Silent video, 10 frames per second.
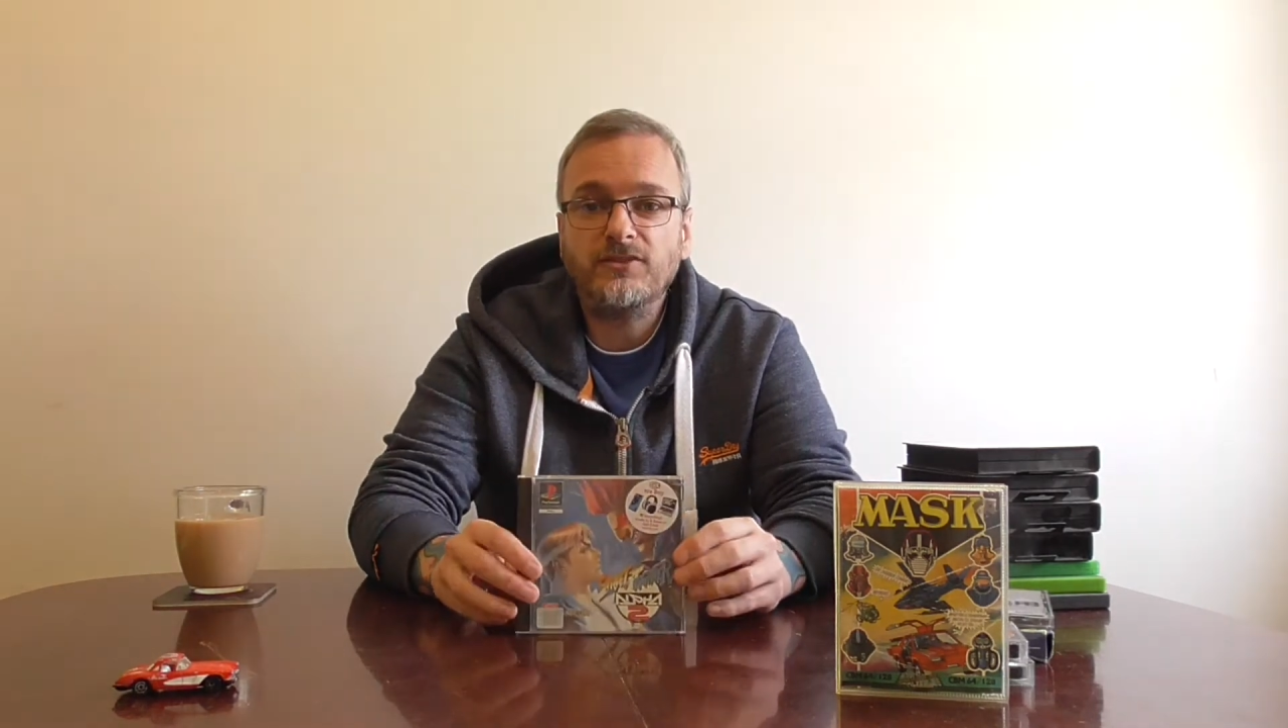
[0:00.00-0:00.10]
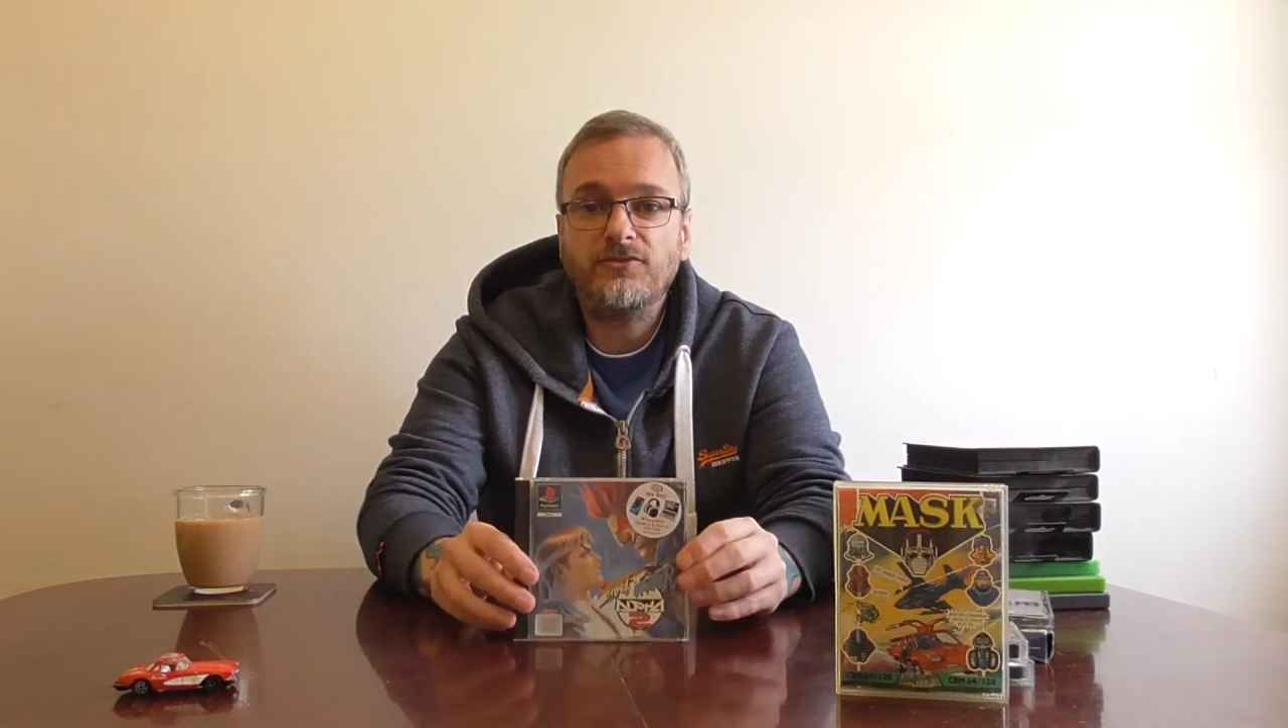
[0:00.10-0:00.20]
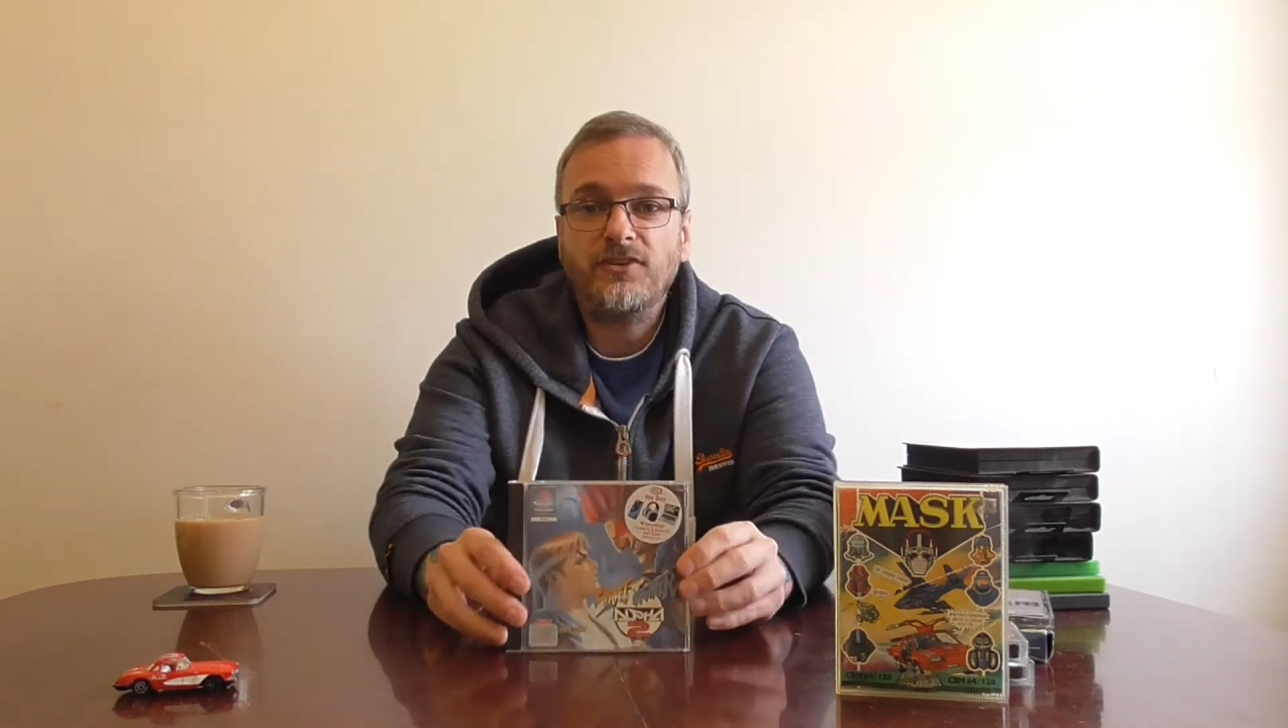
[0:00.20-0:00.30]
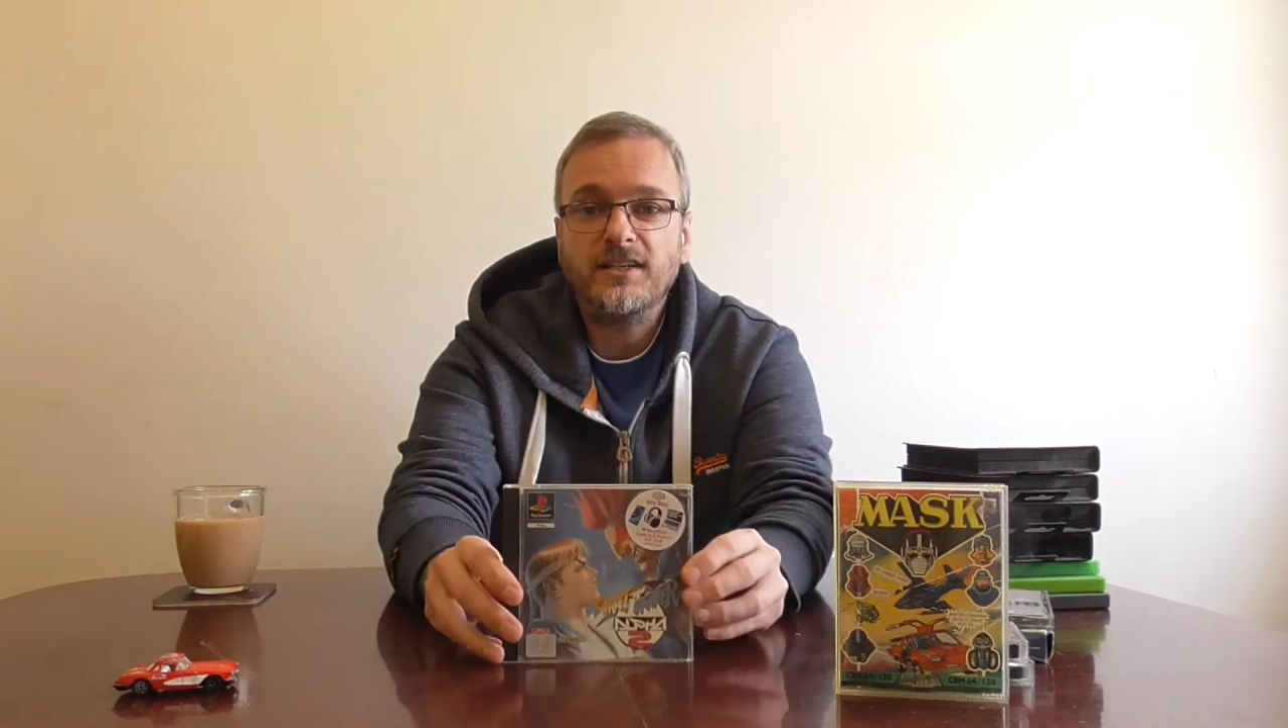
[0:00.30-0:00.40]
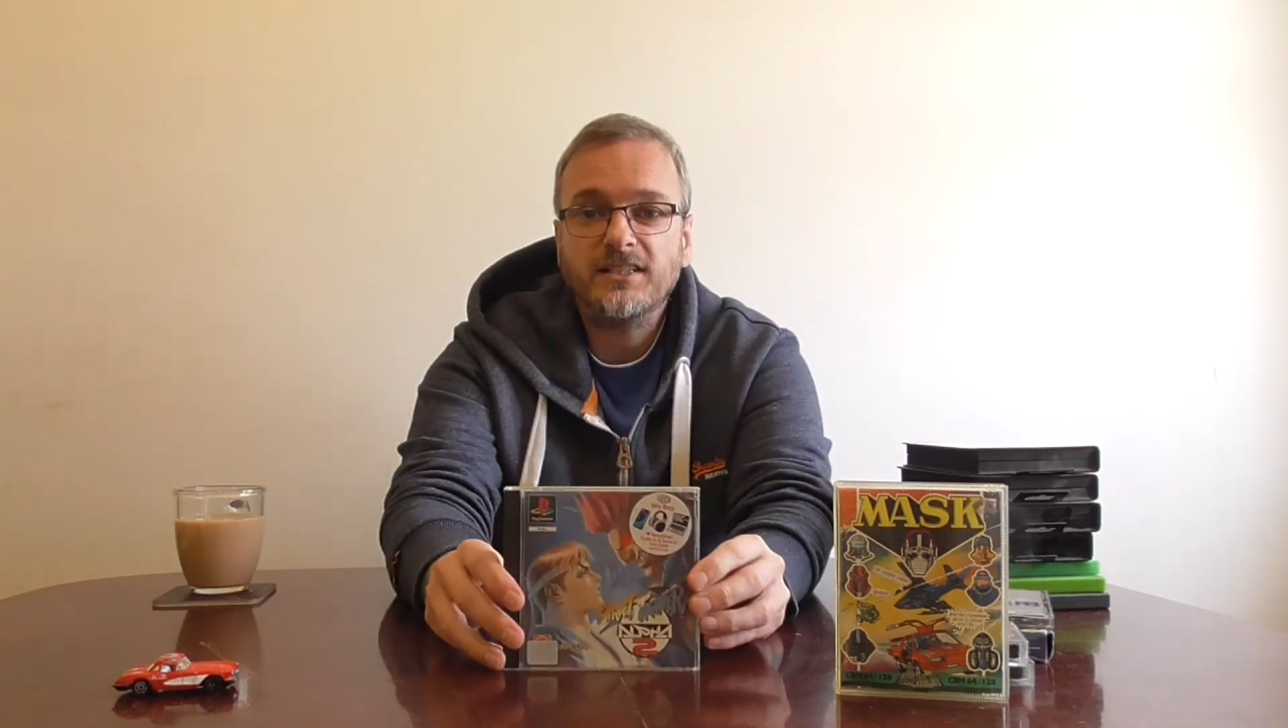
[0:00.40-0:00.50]

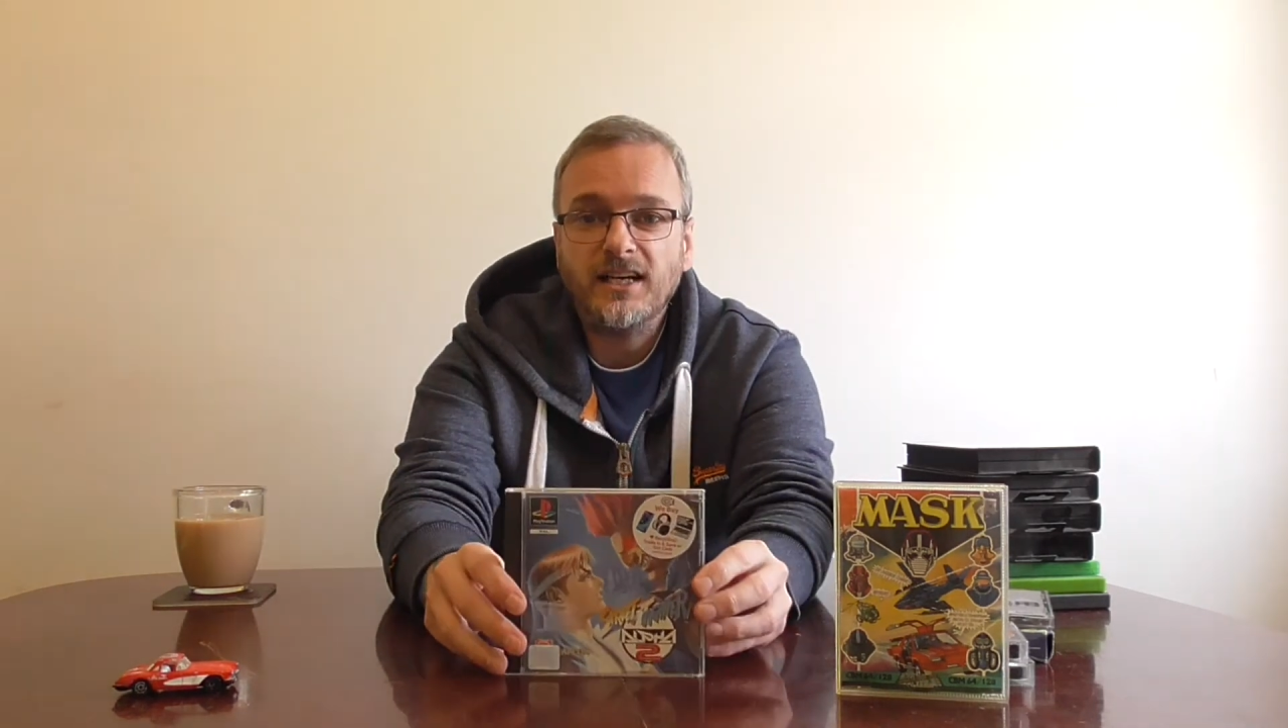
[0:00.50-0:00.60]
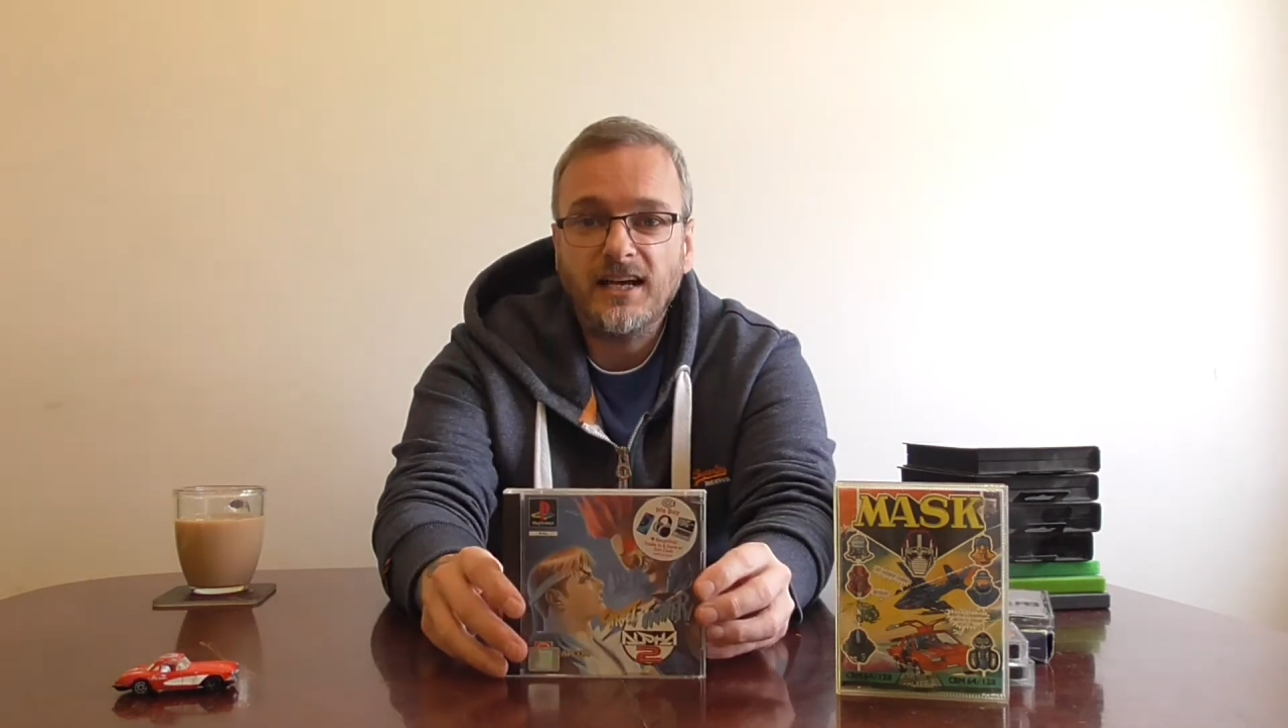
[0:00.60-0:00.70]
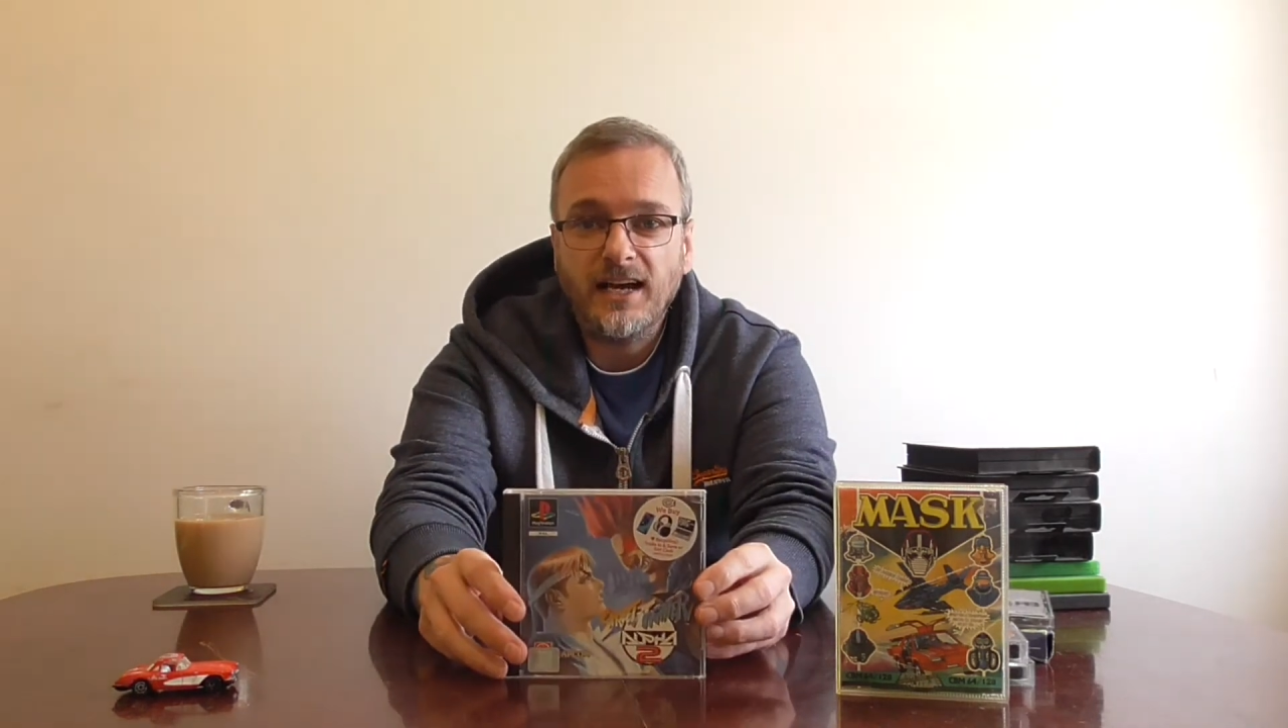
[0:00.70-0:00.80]
Fighter